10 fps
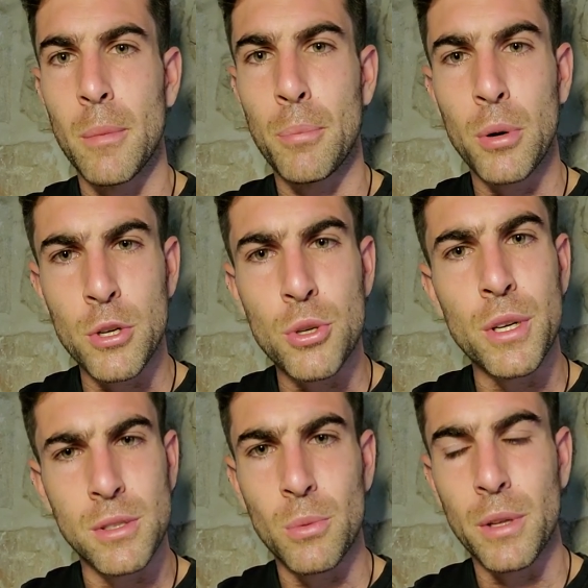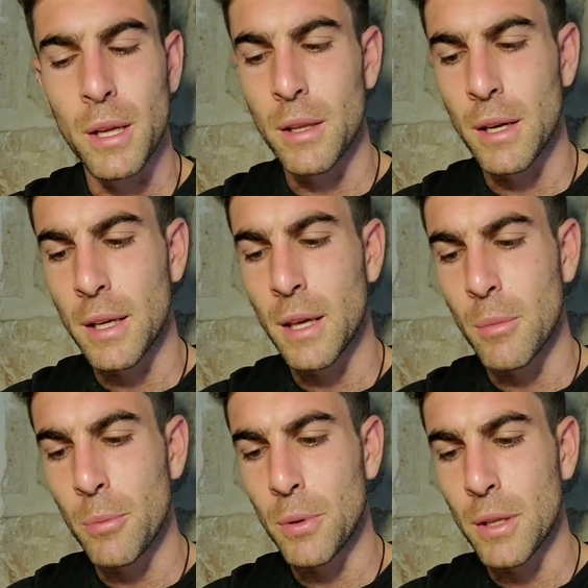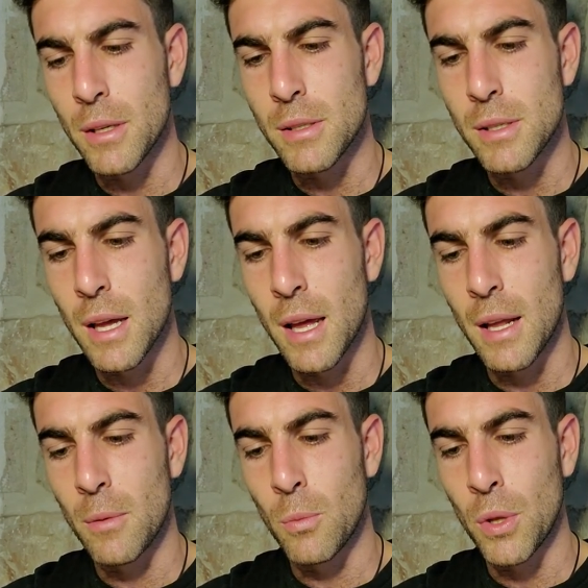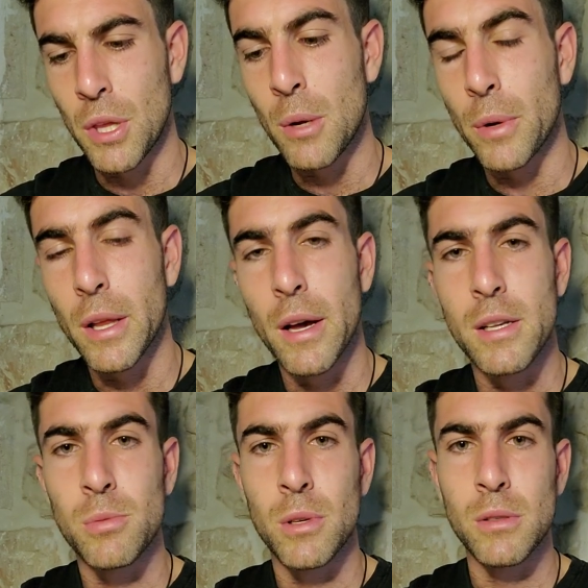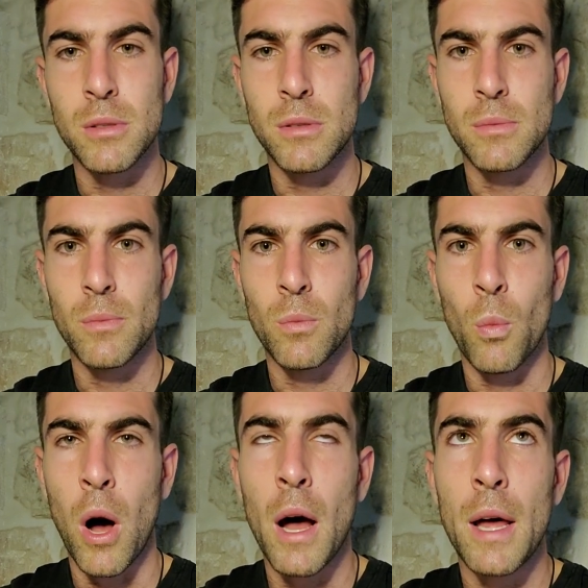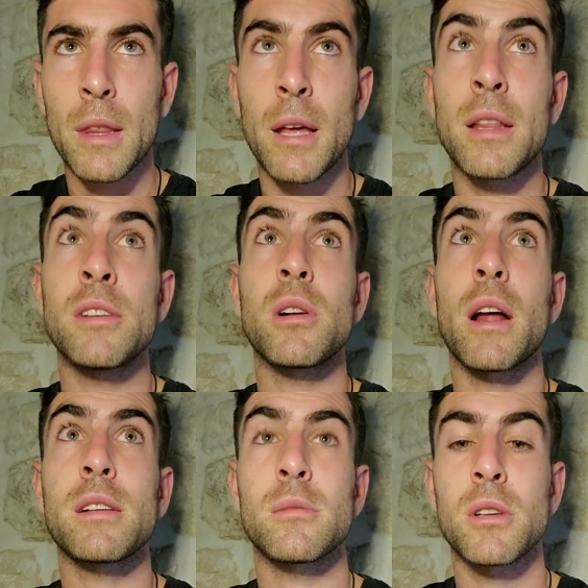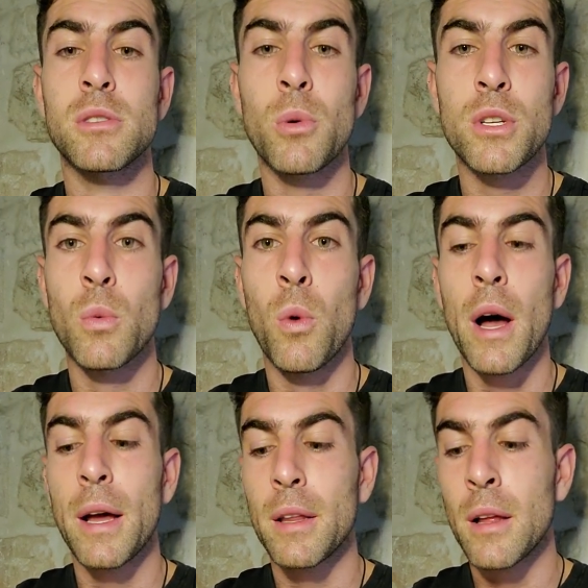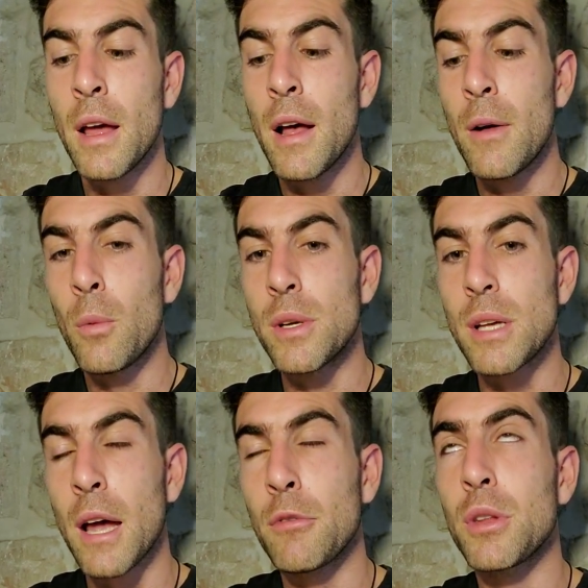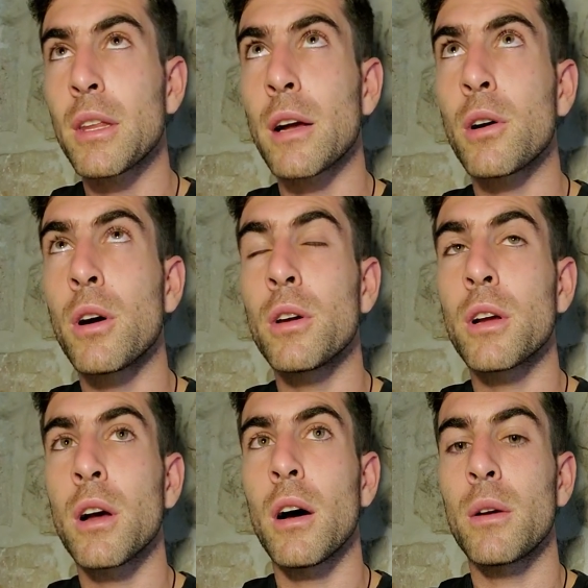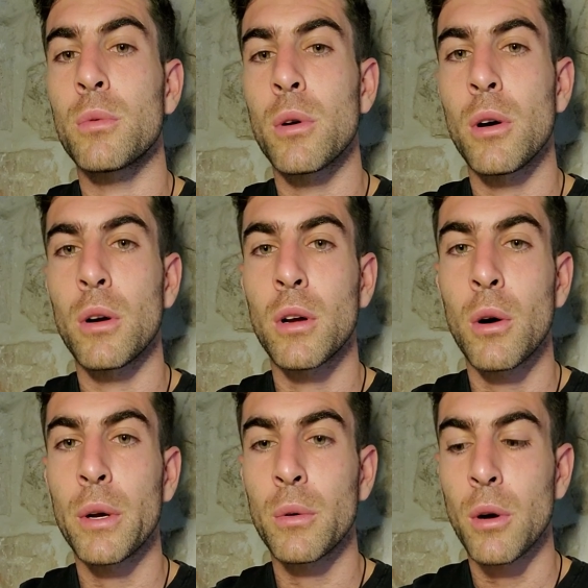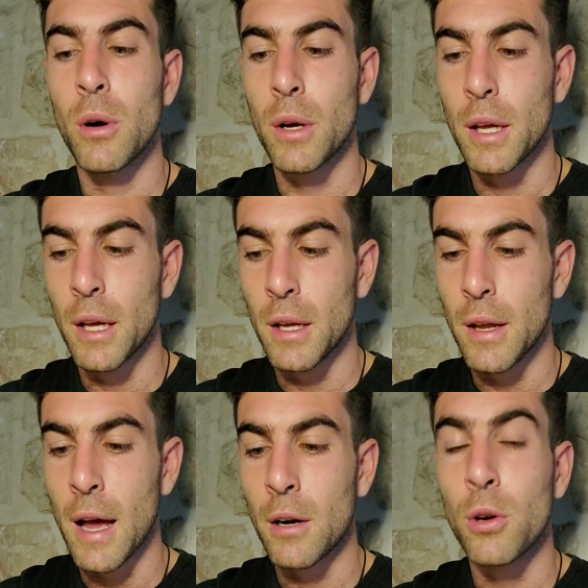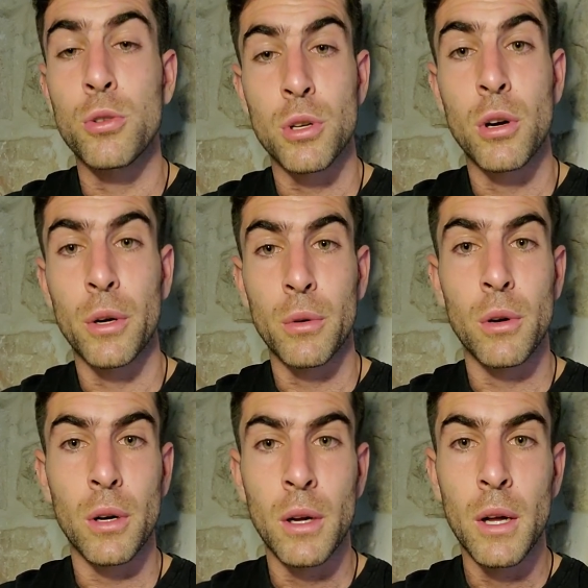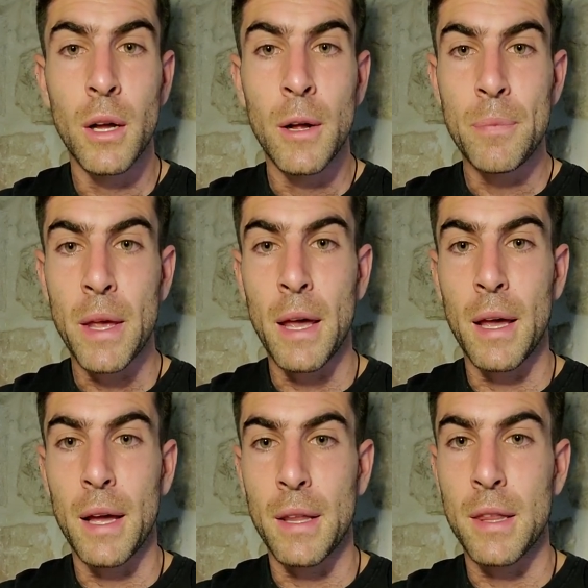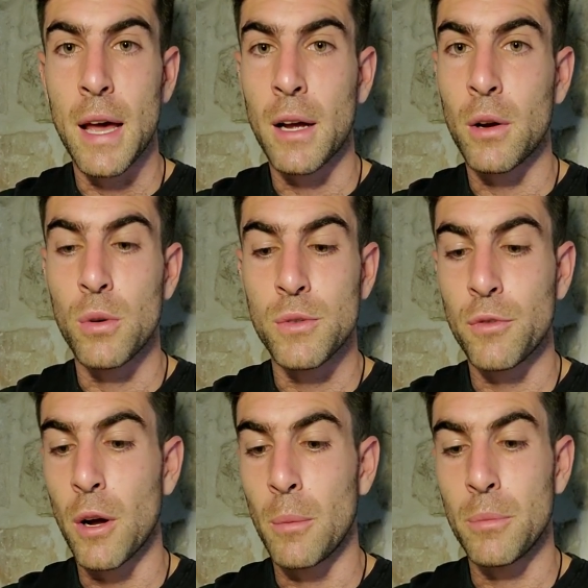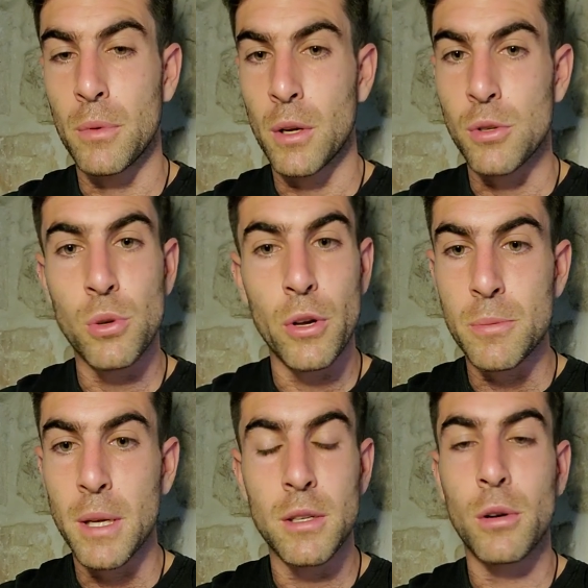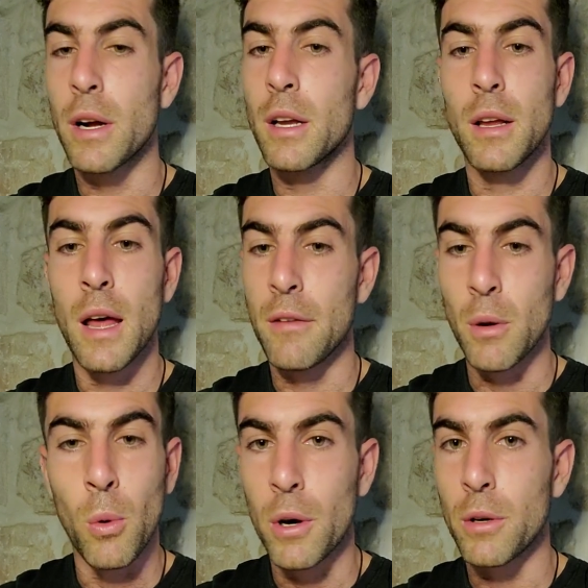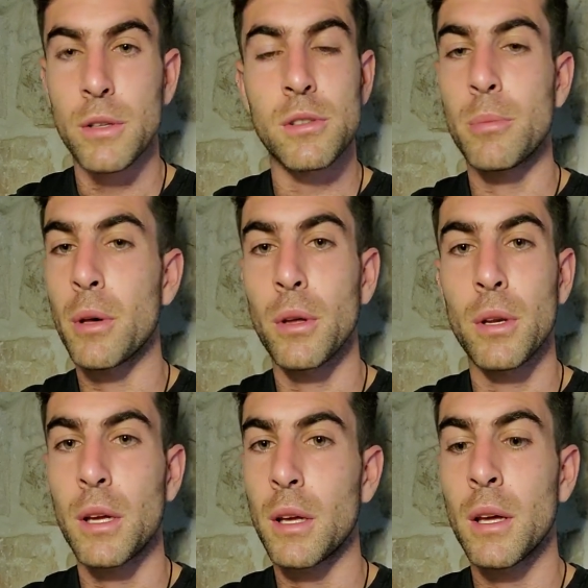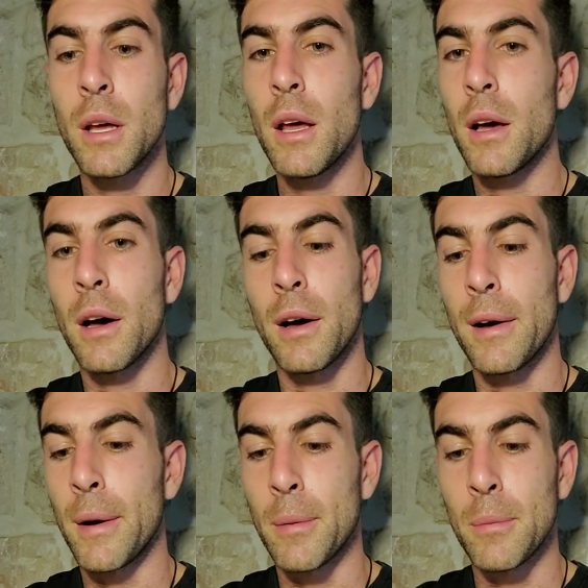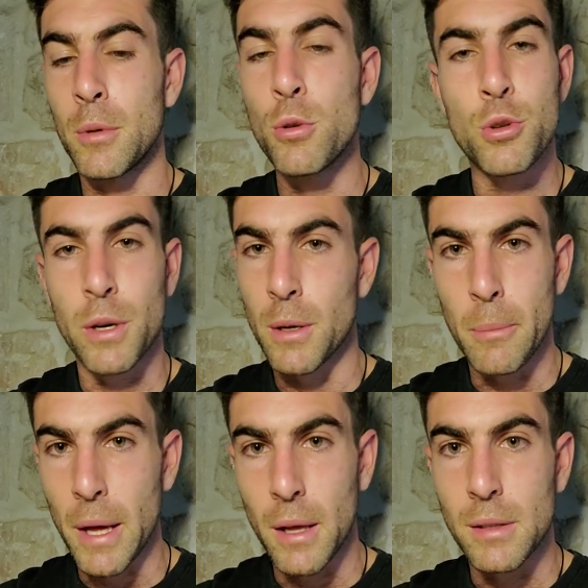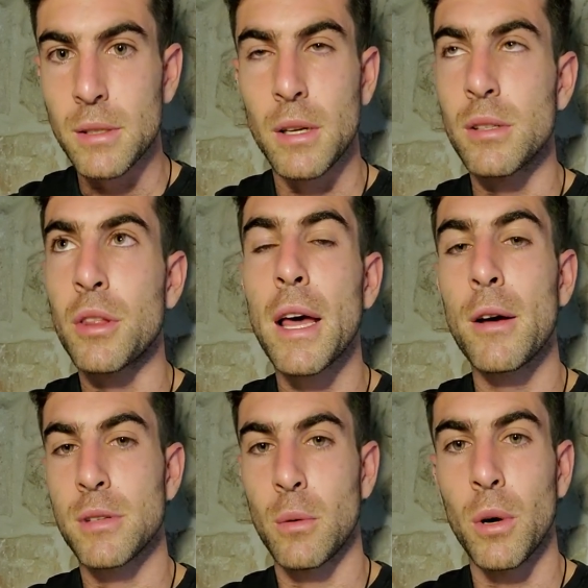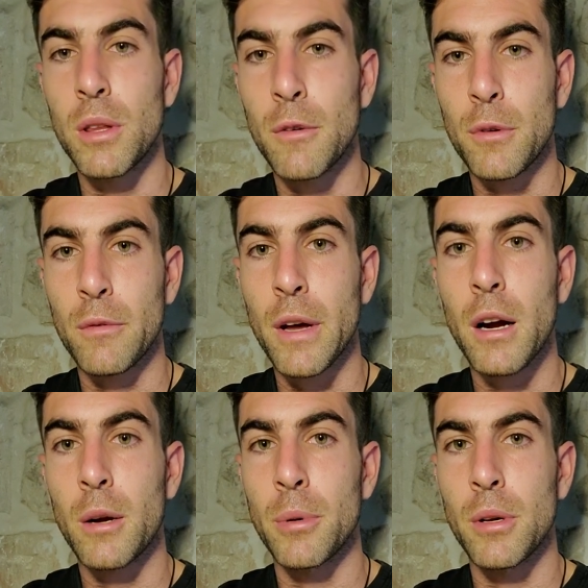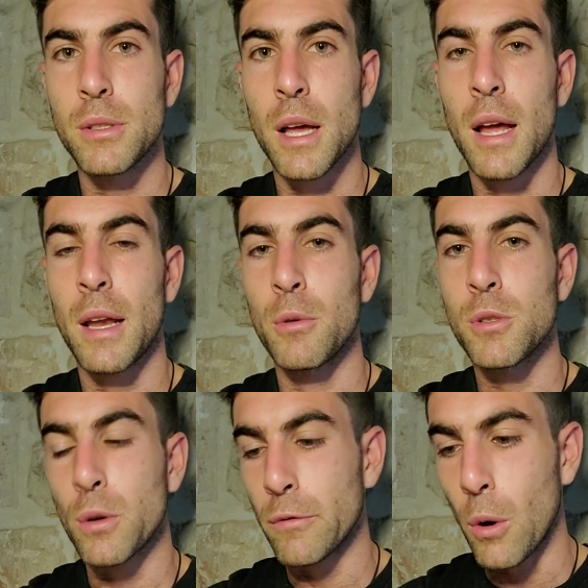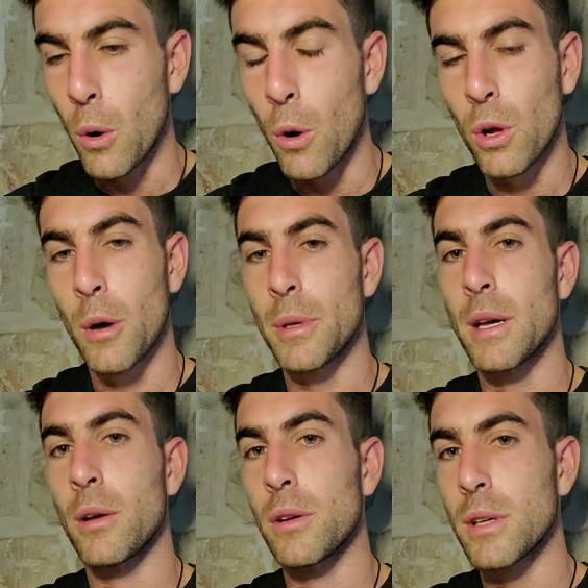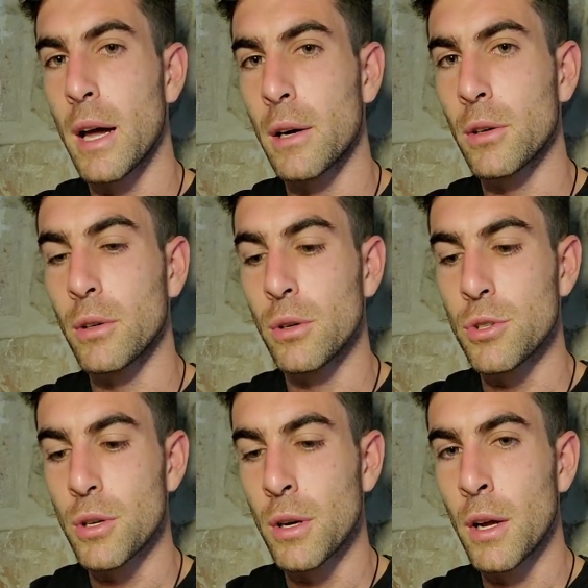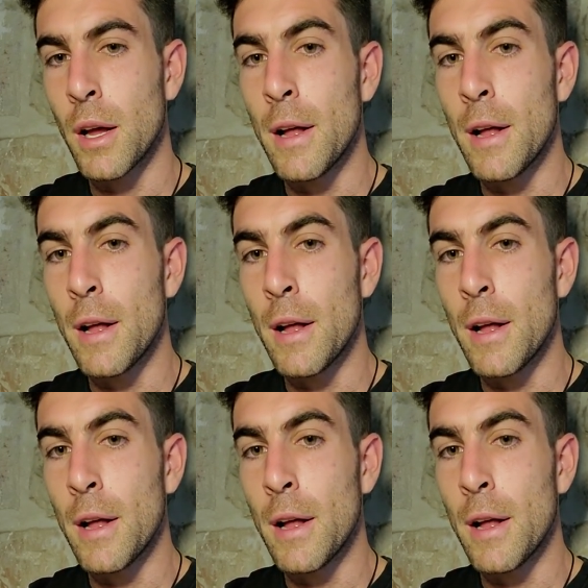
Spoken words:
Pretty sure he's the one that came up with this. And what they realized was why they started asking themselves this question: why was everything that could have gone wrong going wrong in agriculture going wrong? And that goes from their soils being degraded, having water instability, nutrient imbalances, 1,001 different variables, and it was sort of all coming down onto agriculture.